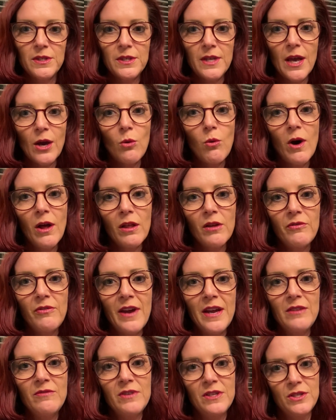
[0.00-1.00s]
get
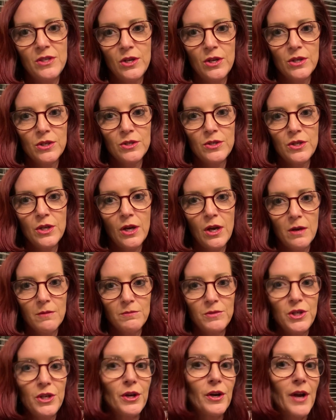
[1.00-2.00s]
qualified visitors to come
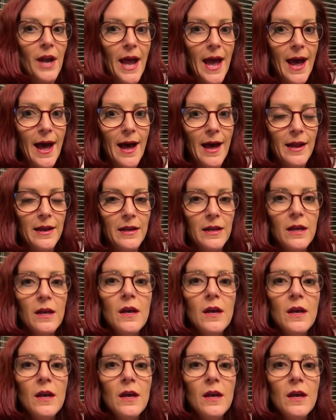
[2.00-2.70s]
to your ad.